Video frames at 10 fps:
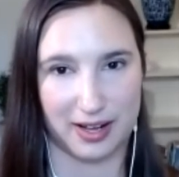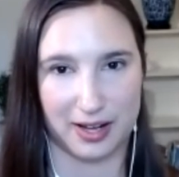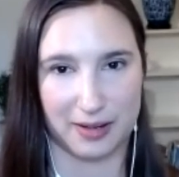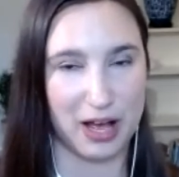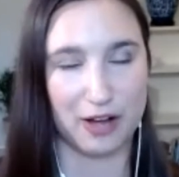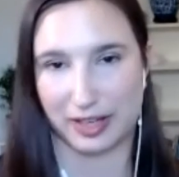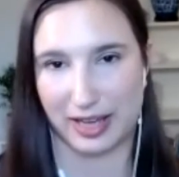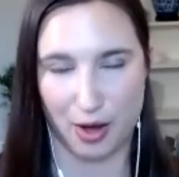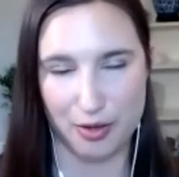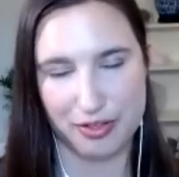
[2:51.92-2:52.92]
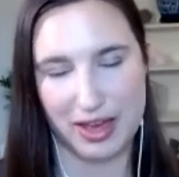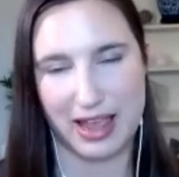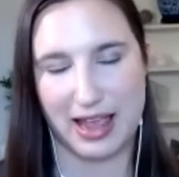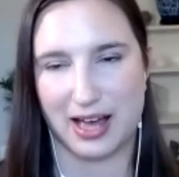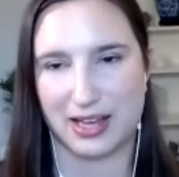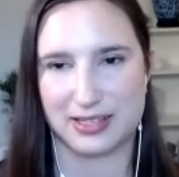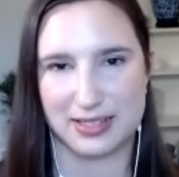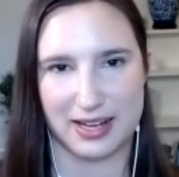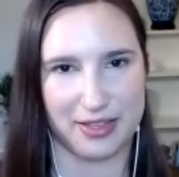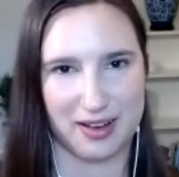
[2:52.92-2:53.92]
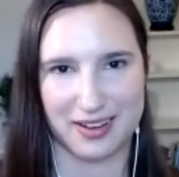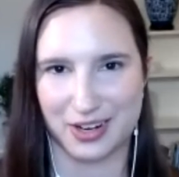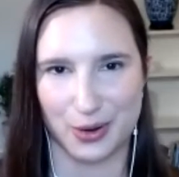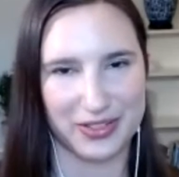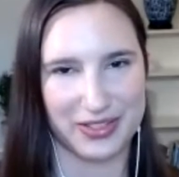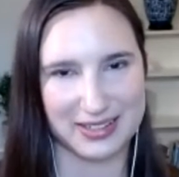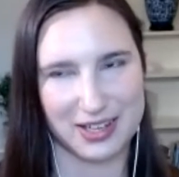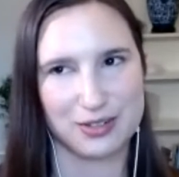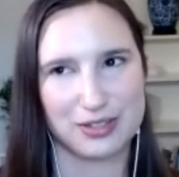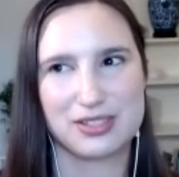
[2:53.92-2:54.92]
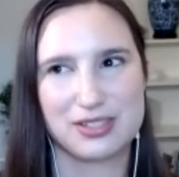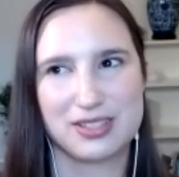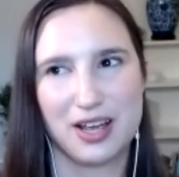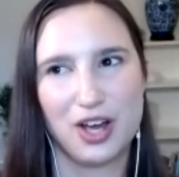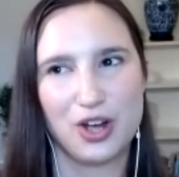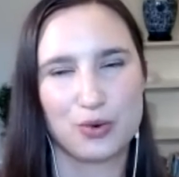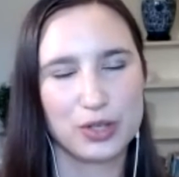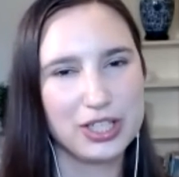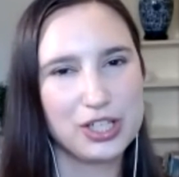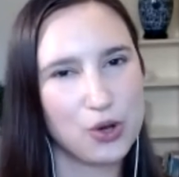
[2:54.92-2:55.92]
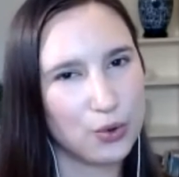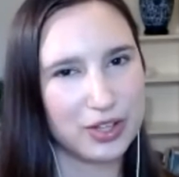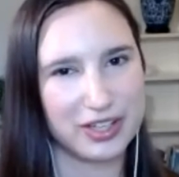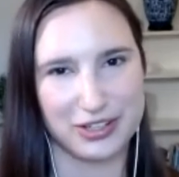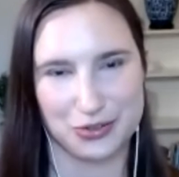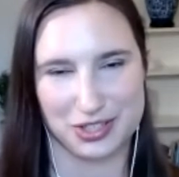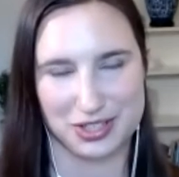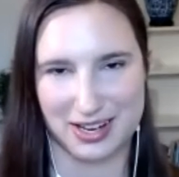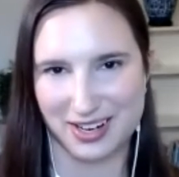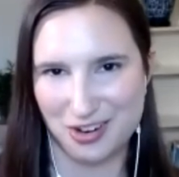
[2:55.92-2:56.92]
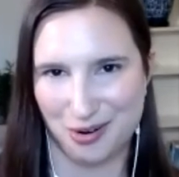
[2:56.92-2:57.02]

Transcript: pelvic health. And I thought, what, that sounds really cool and interesting.